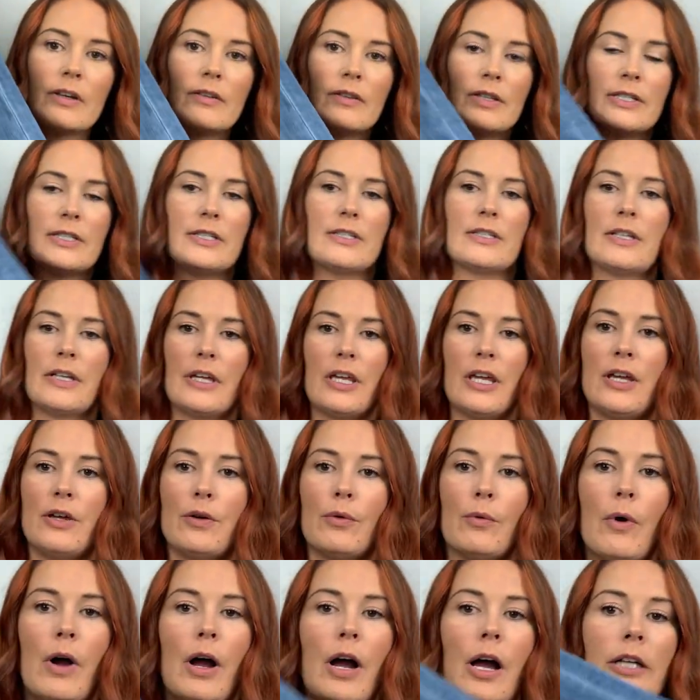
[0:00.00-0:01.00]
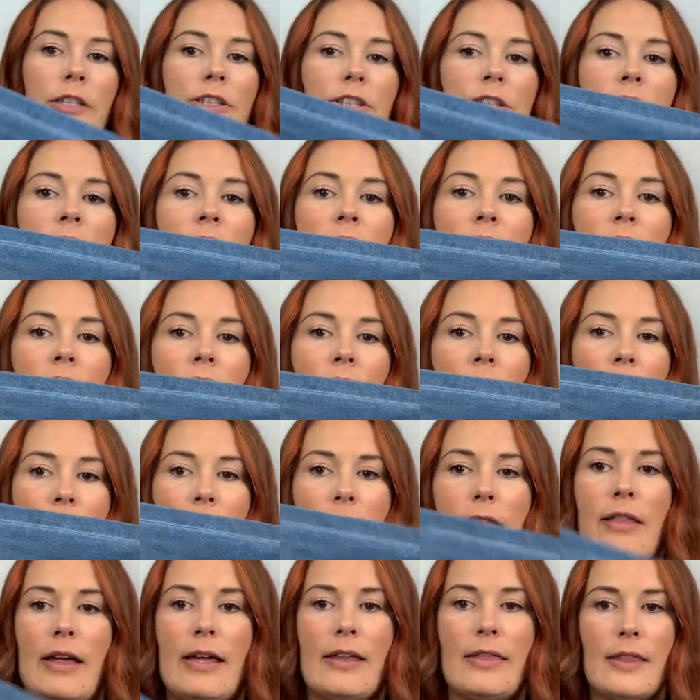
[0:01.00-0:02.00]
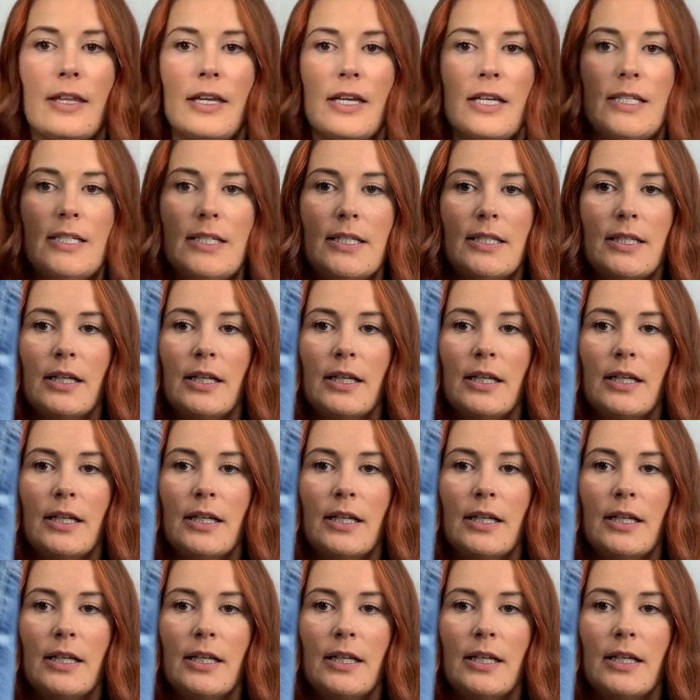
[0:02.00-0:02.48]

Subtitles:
This is a cute wash. I like this.